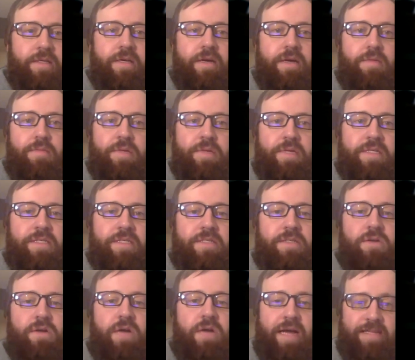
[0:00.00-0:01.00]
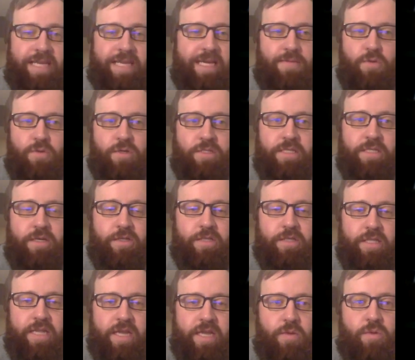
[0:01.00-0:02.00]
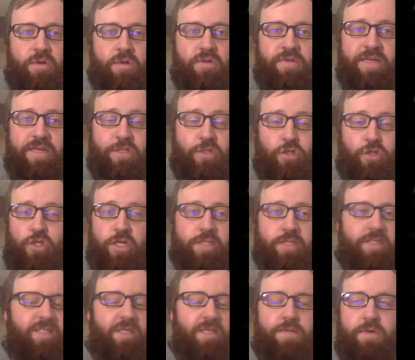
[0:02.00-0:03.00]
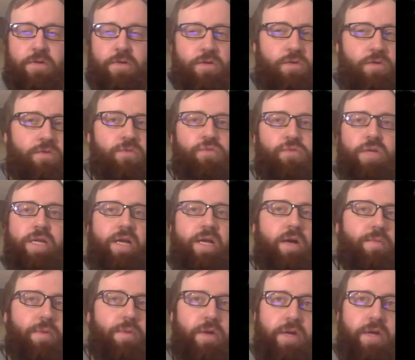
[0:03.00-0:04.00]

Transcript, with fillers: Um, but it's still I take it more seriously than I would have as just someone who's reading up